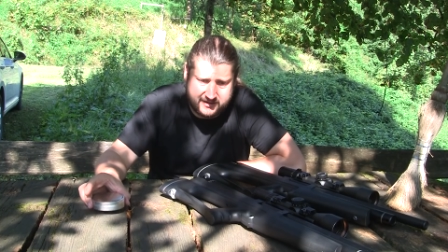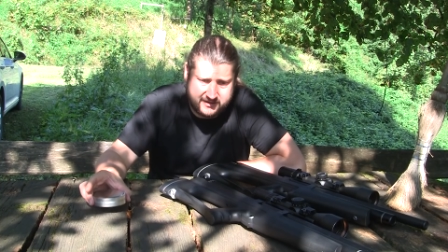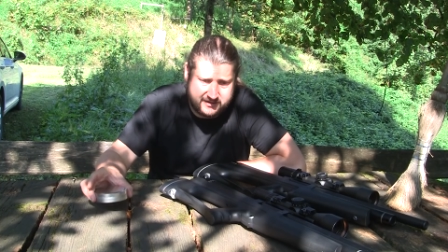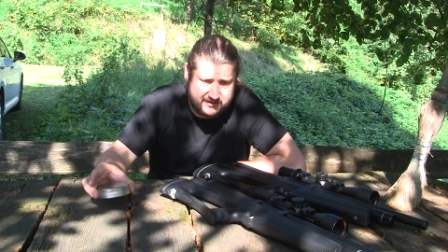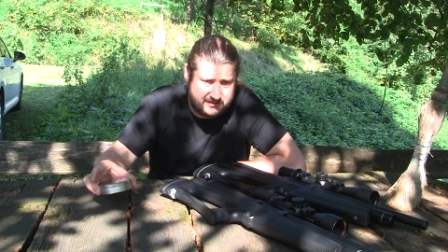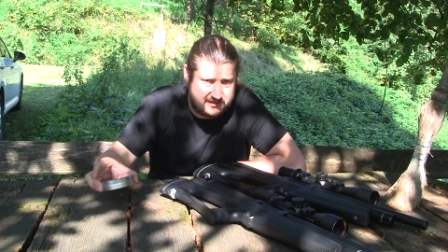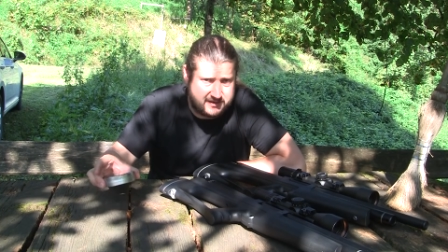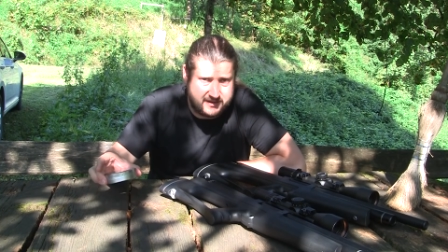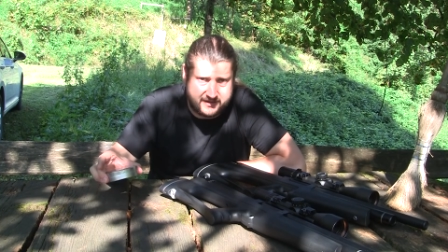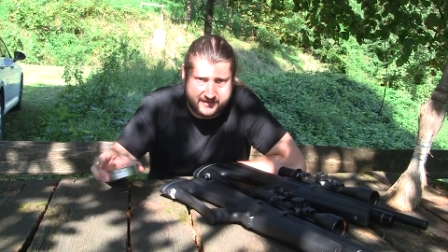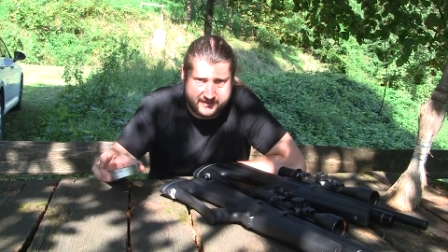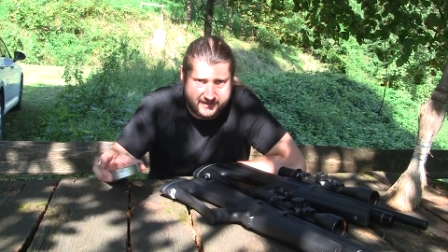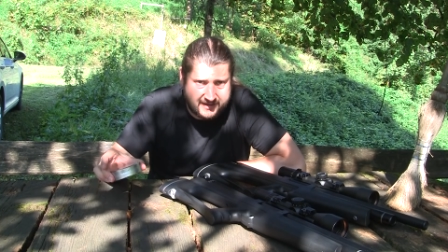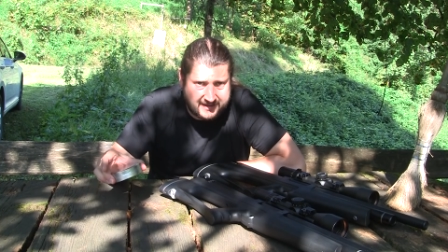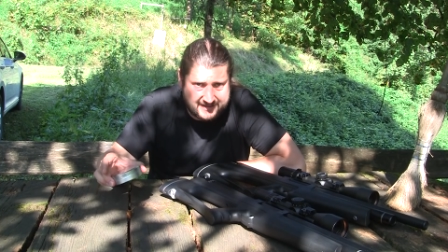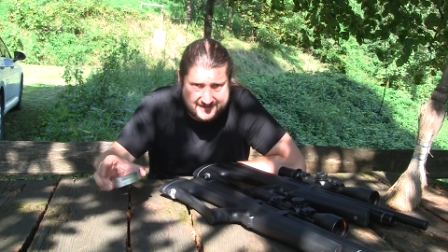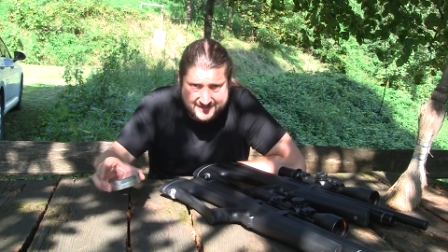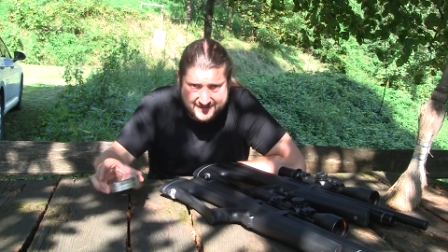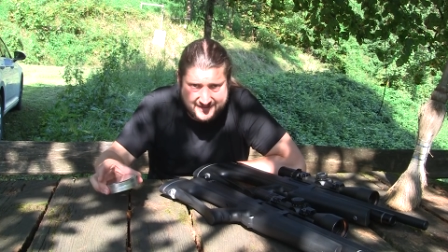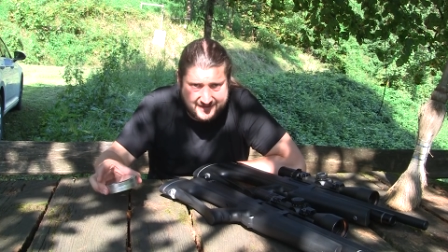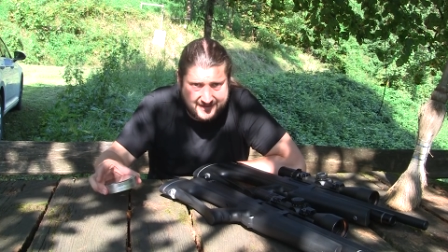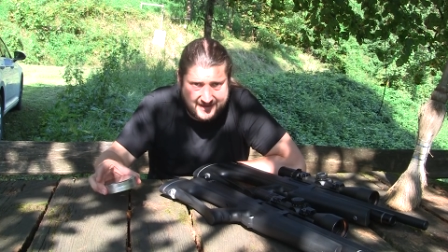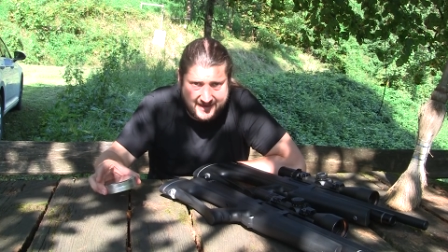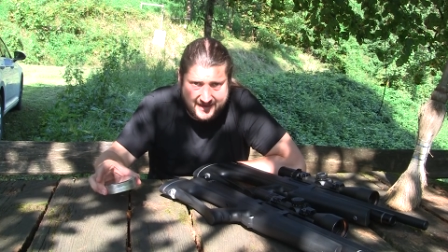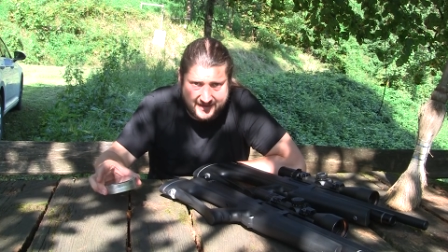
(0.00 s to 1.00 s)
They are not
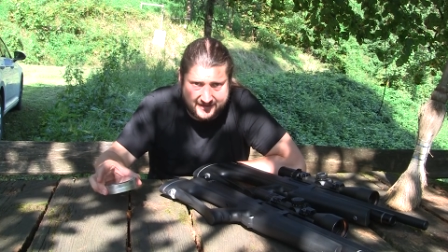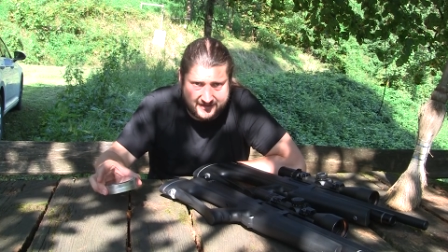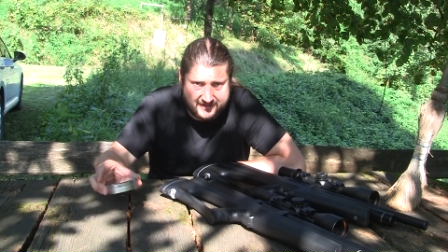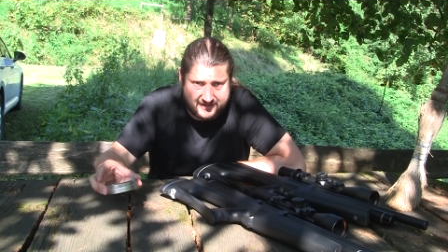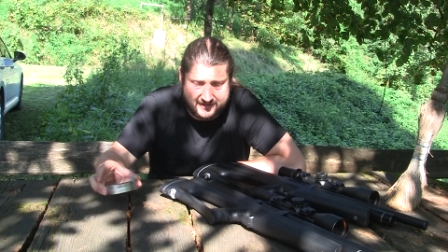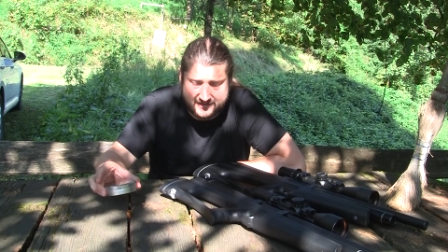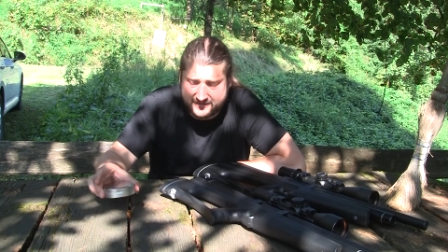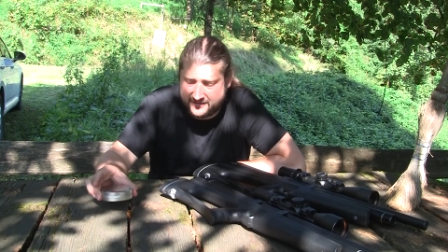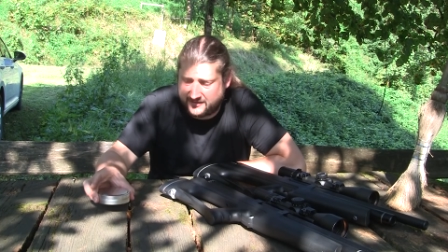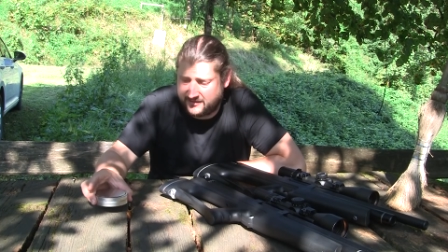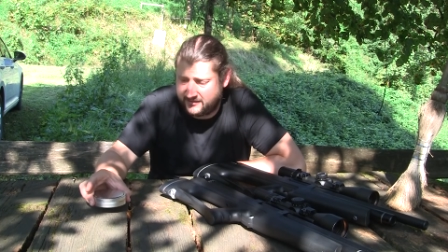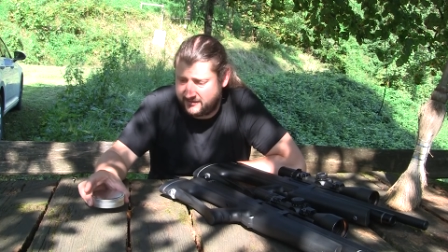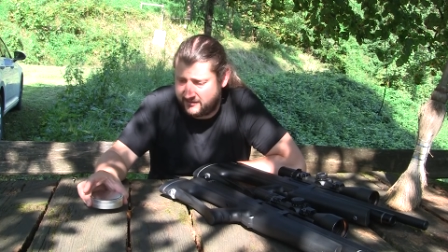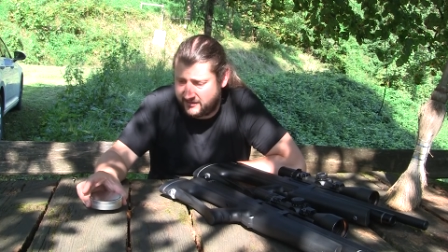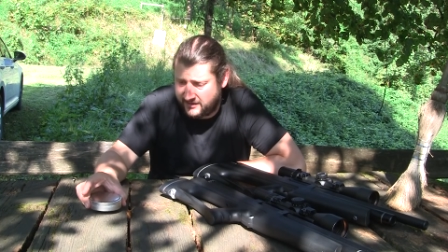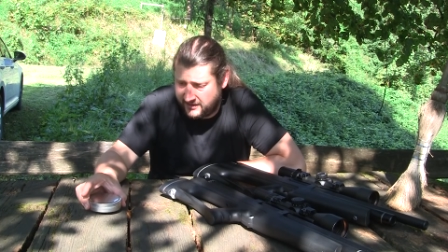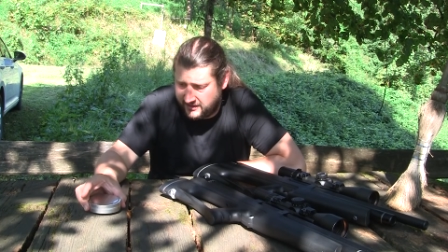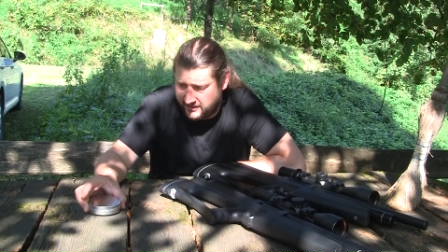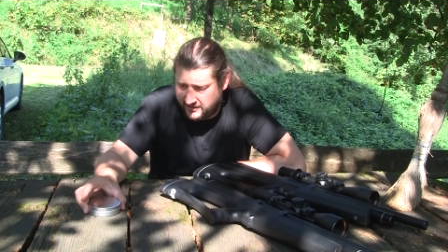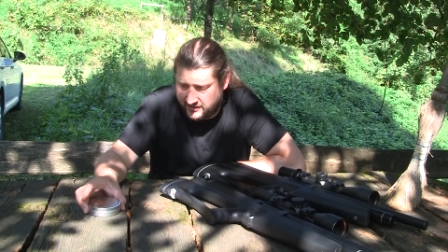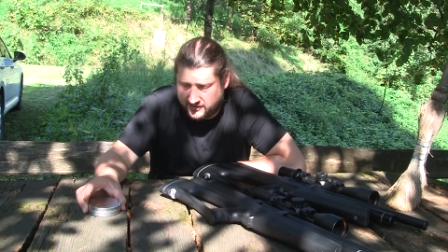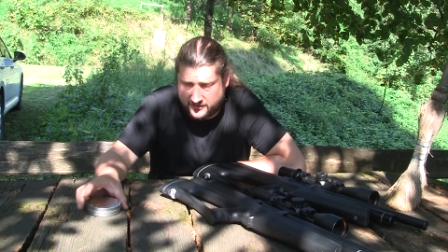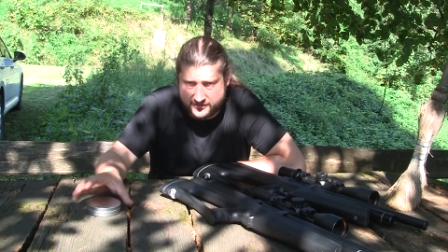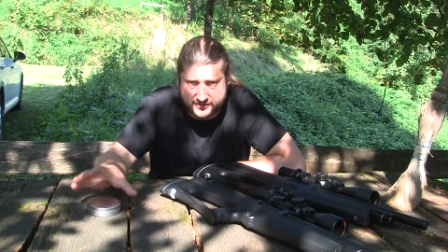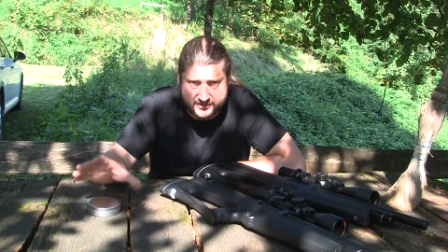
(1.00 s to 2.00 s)
selected. They
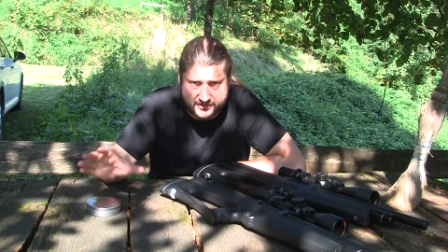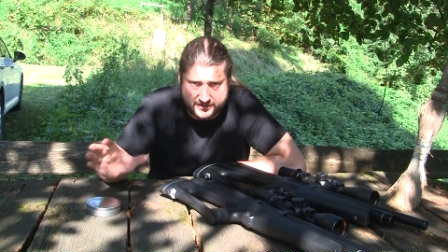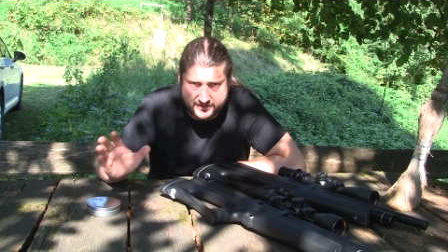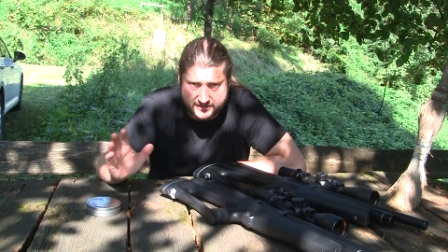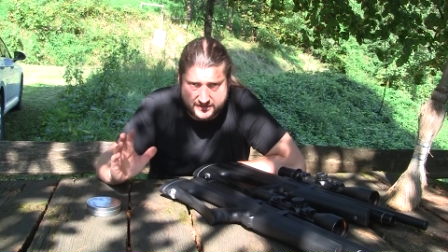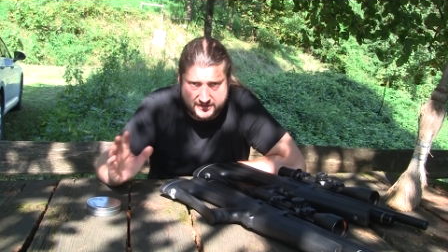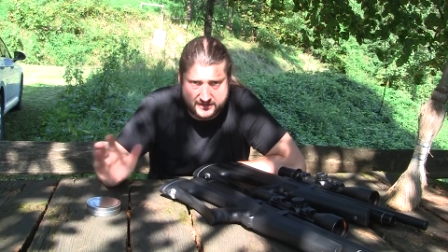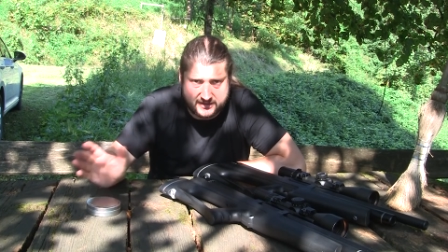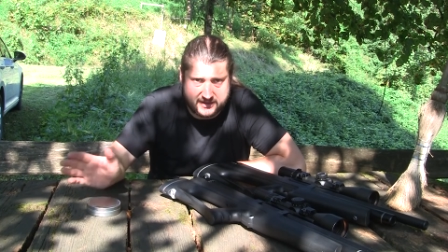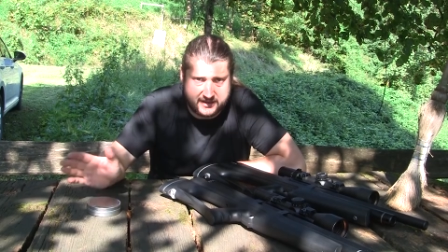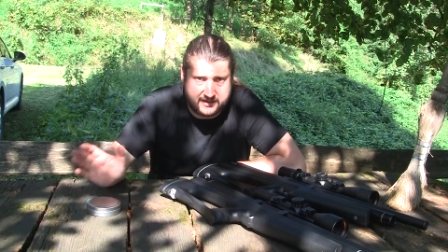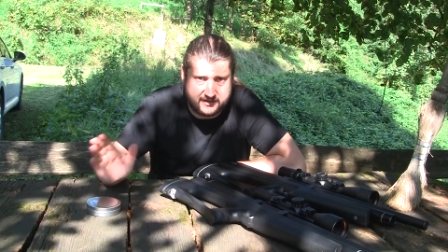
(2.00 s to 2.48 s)
are just